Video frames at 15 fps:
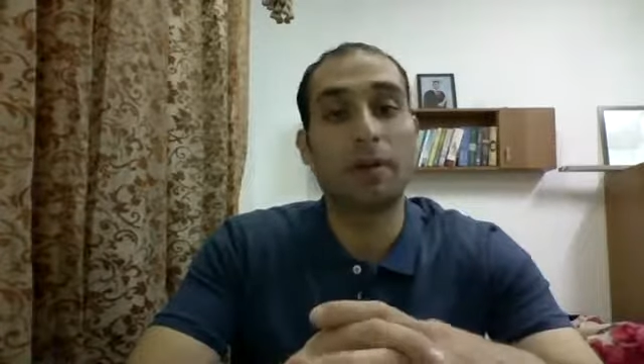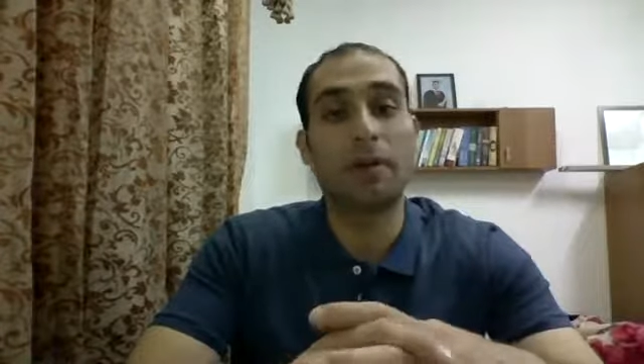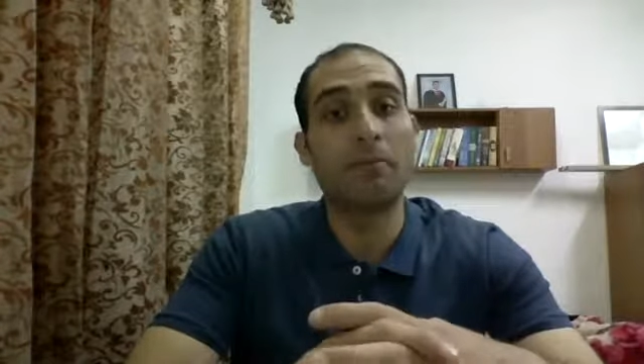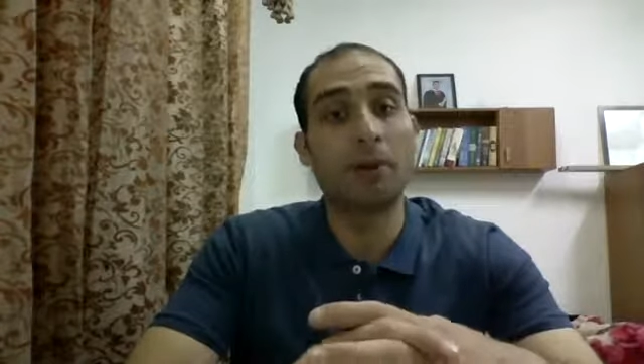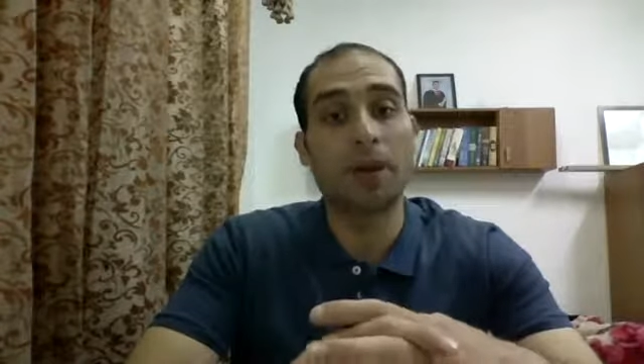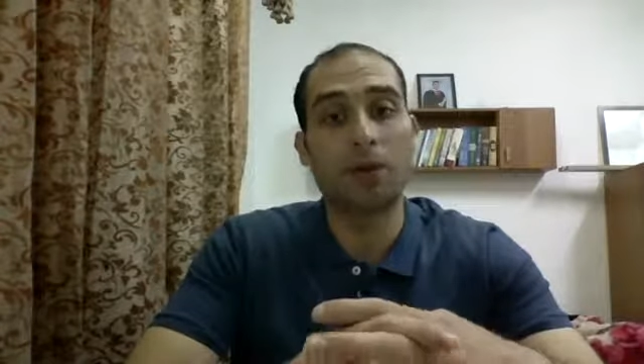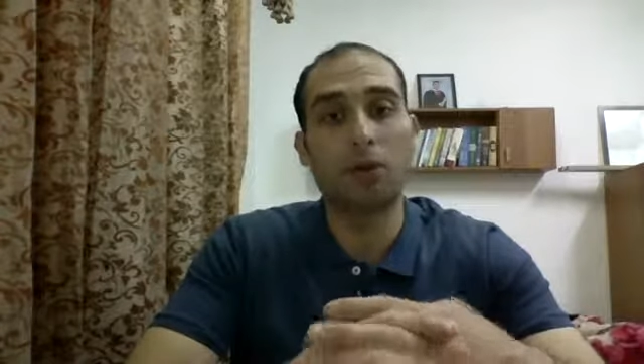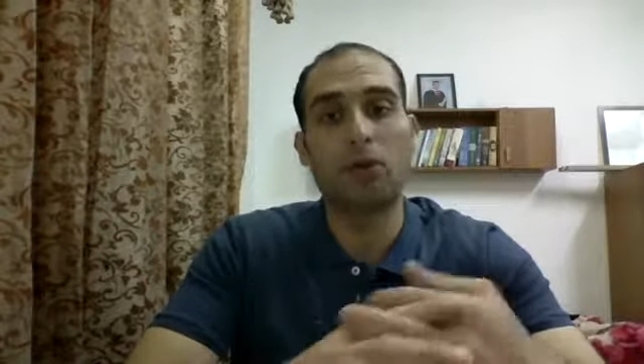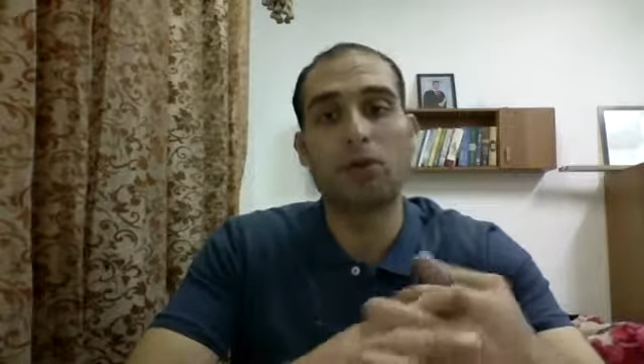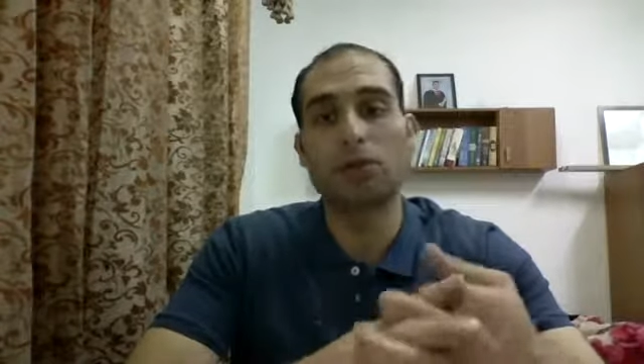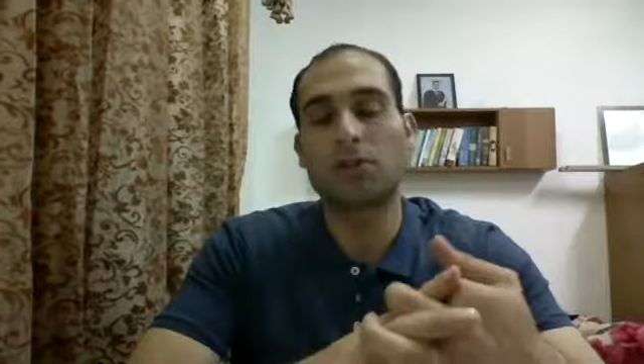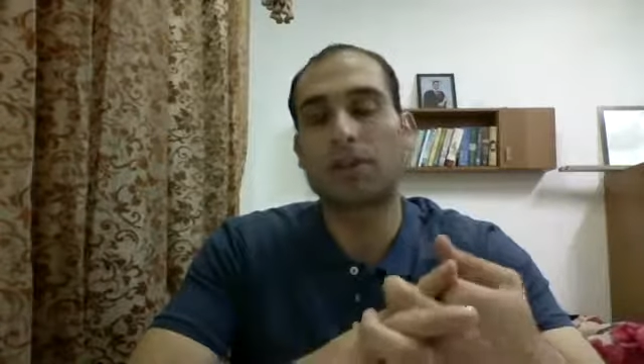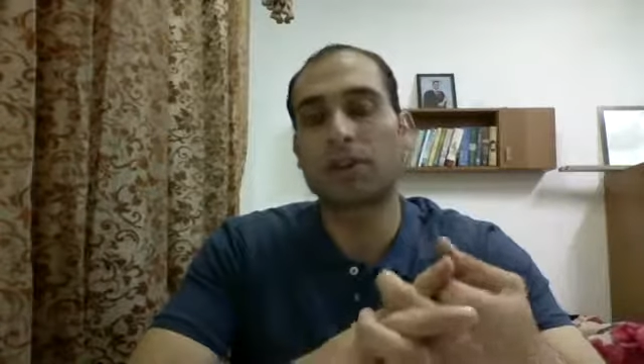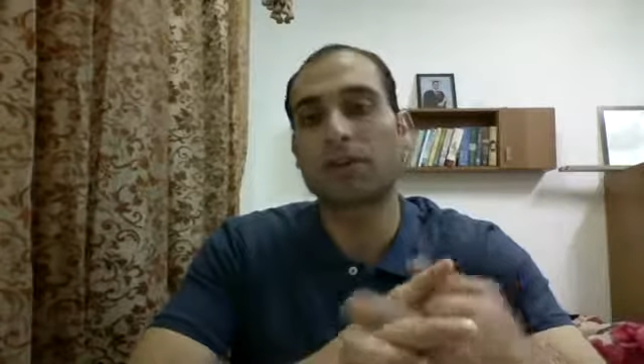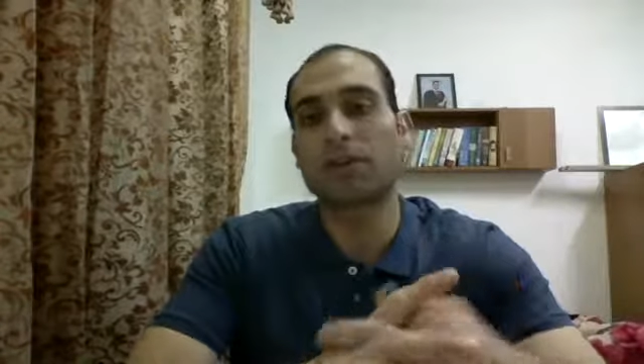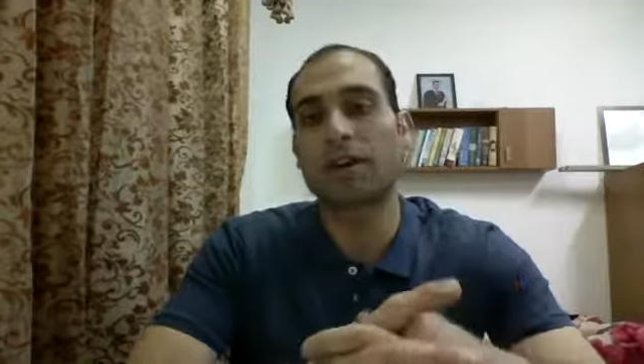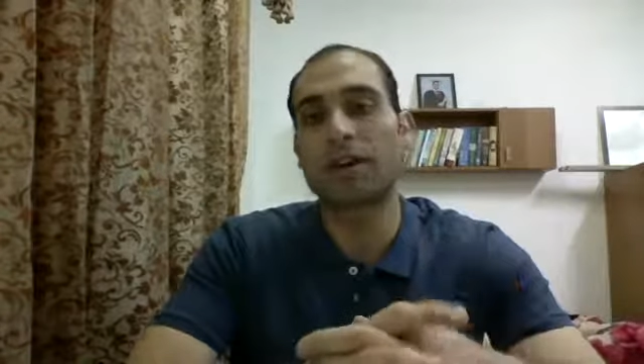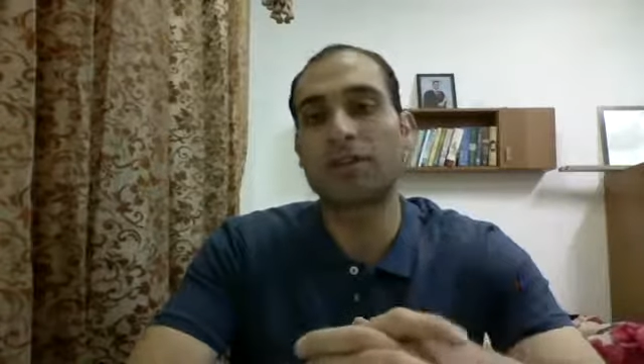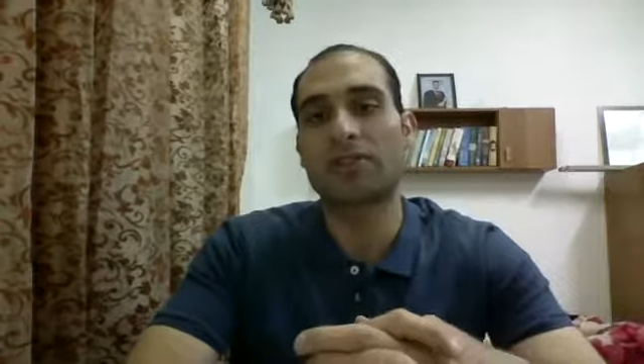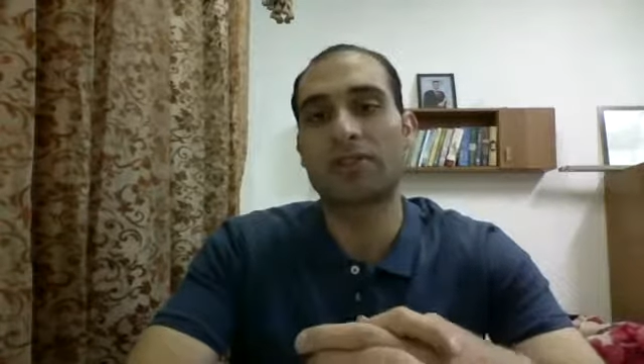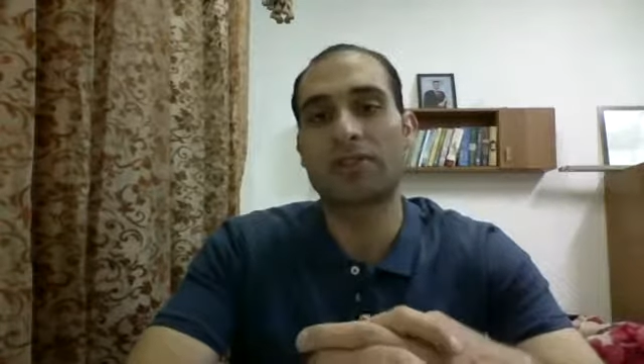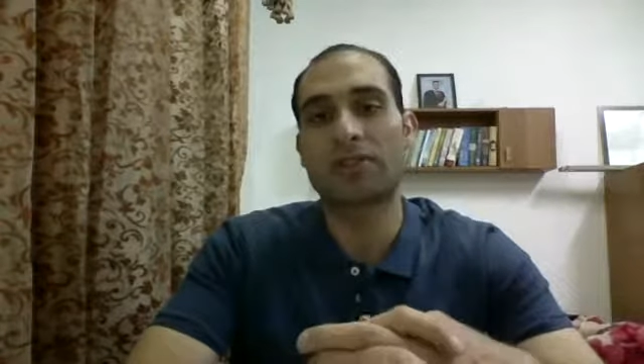my goals much
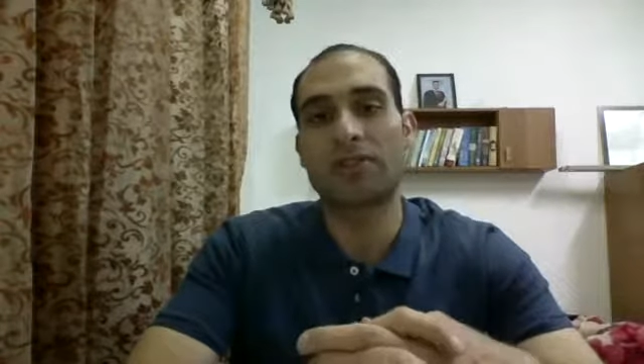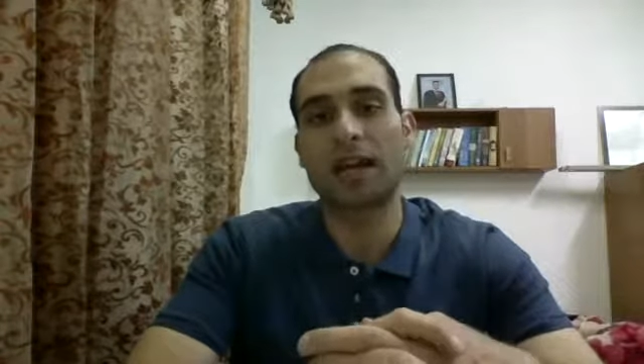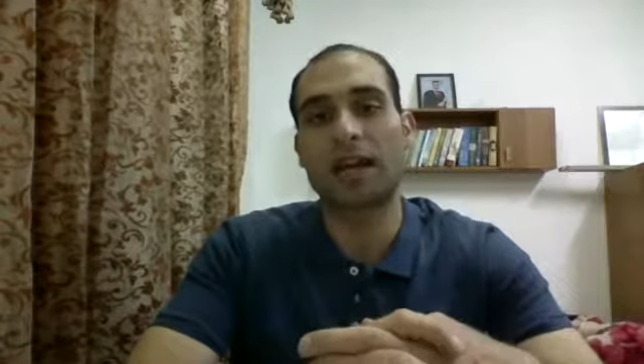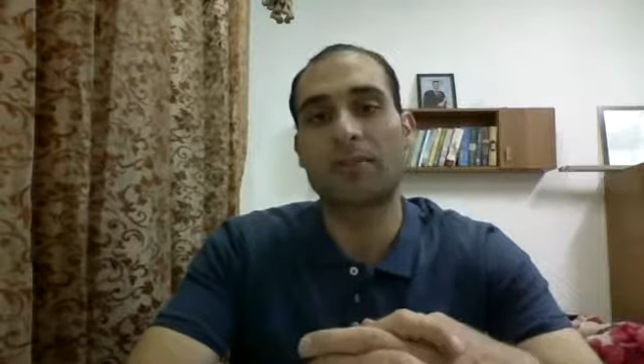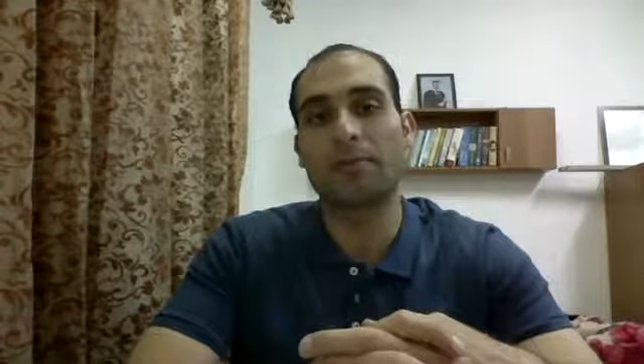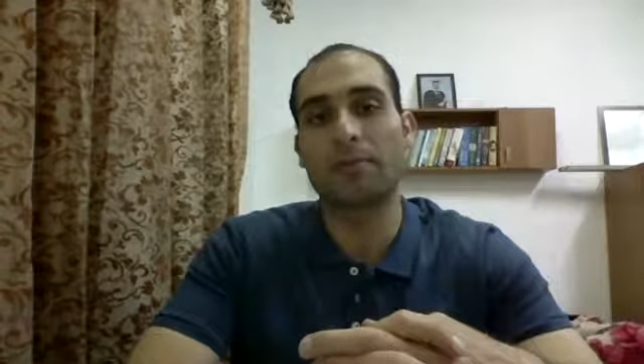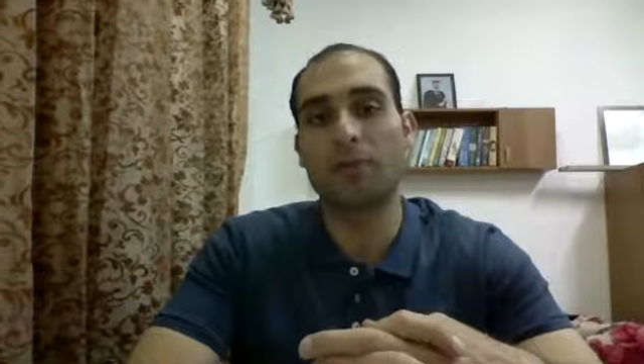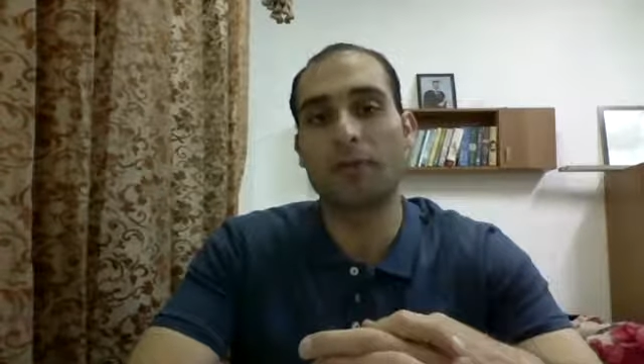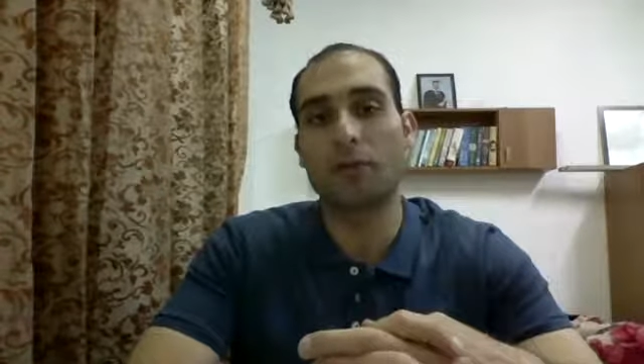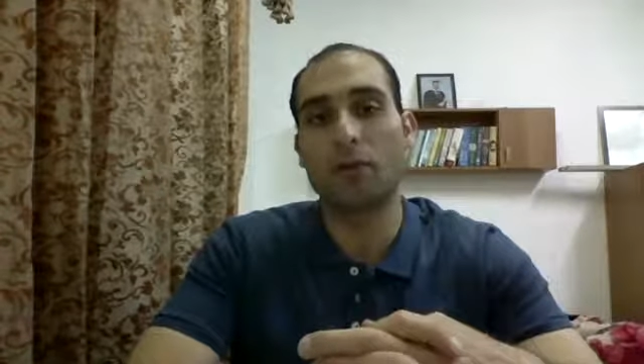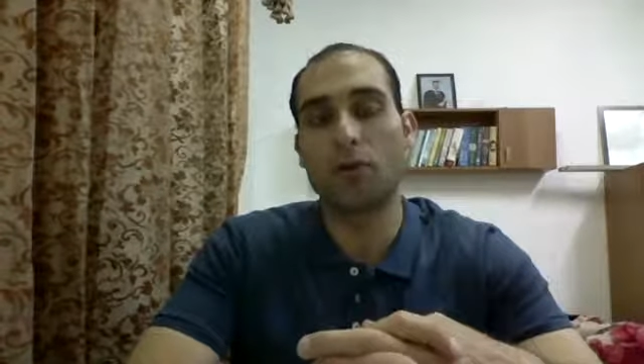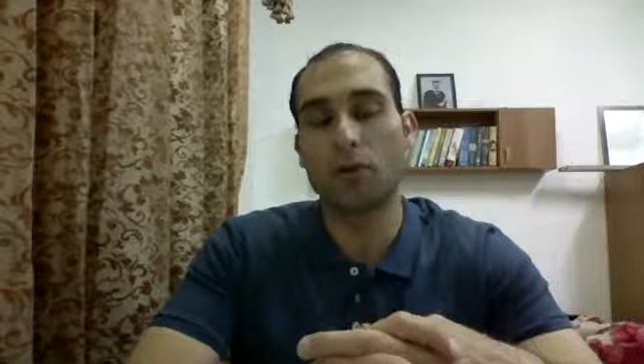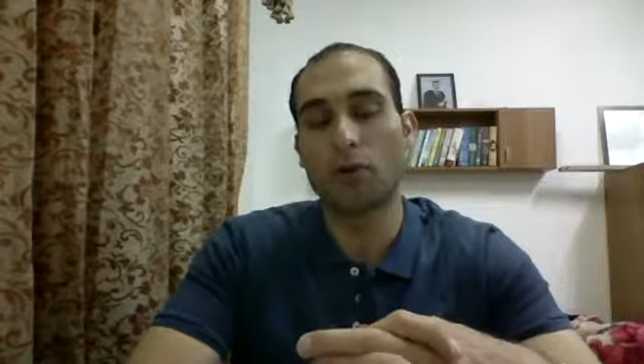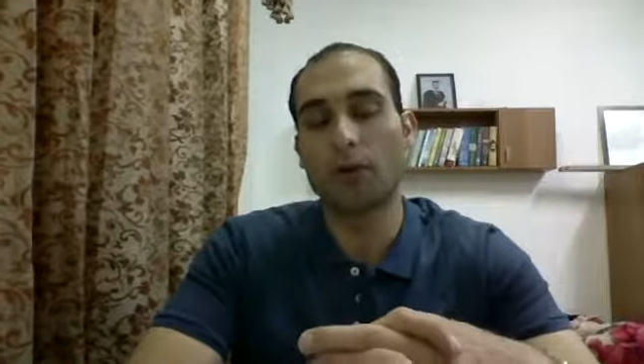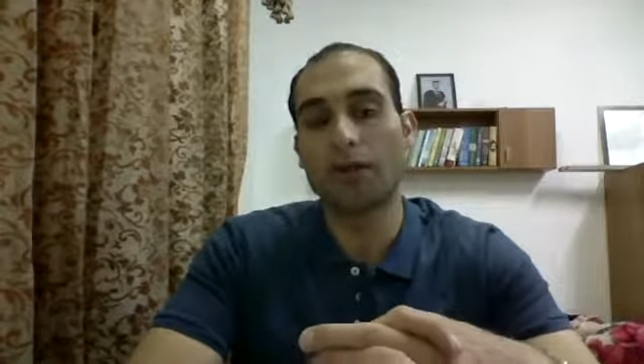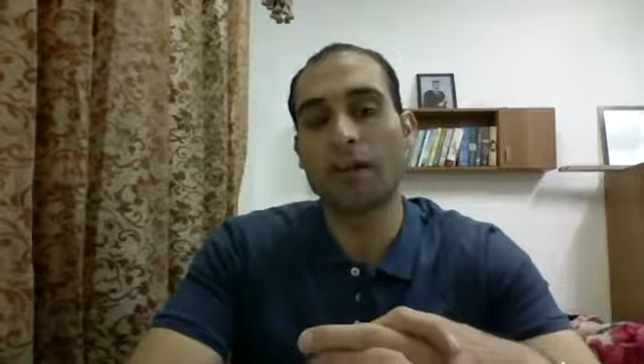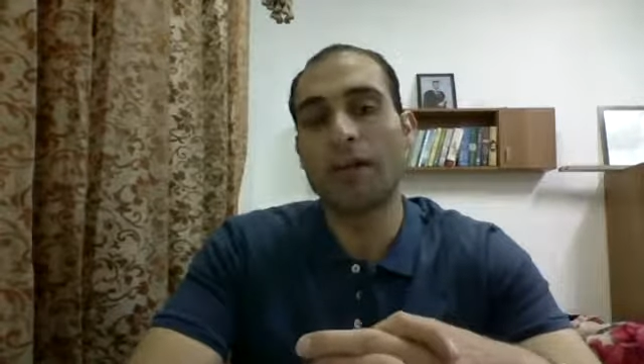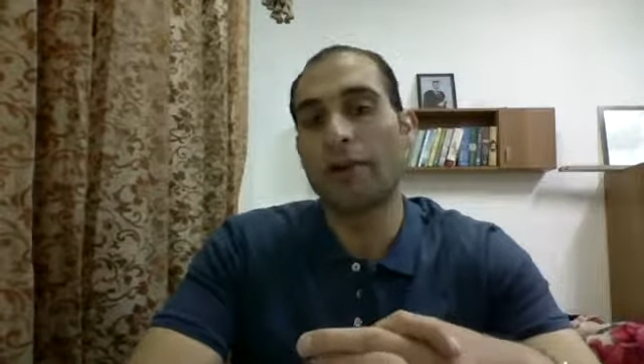faster than before.